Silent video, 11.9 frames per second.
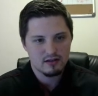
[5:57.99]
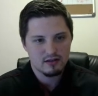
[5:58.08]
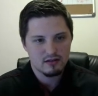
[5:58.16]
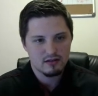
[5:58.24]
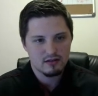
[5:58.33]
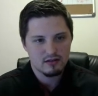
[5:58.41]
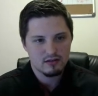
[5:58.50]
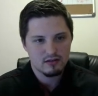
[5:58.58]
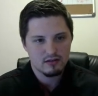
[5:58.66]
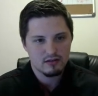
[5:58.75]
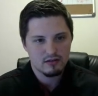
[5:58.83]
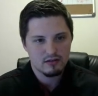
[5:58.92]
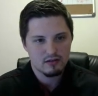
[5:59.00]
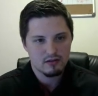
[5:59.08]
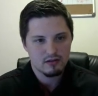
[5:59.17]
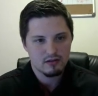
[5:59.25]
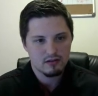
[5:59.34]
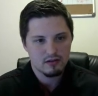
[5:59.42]

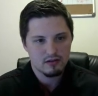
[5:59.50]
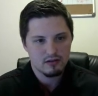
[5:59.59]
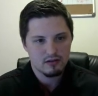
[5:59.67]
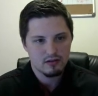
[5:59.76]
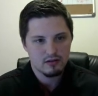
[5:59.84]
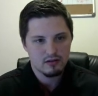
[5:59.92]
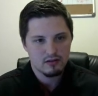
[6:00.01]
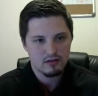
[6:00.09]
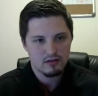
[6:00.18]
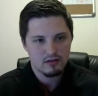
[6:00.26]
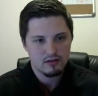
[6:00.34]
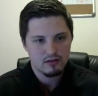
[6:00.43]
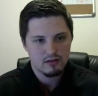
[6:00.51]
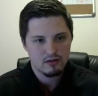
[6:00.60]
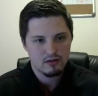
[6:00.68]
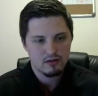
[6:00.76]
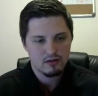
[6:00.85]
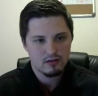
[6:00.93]

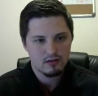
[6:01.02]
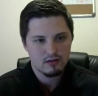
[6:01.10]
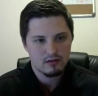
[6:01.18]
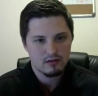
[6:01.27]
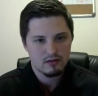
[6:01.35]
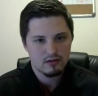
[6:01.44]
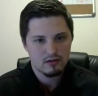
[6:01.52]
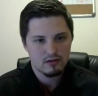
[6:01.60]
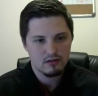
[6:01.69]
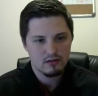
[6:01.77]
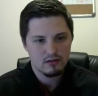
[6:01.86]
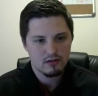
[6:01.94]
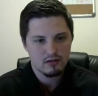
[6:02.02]
[no speech]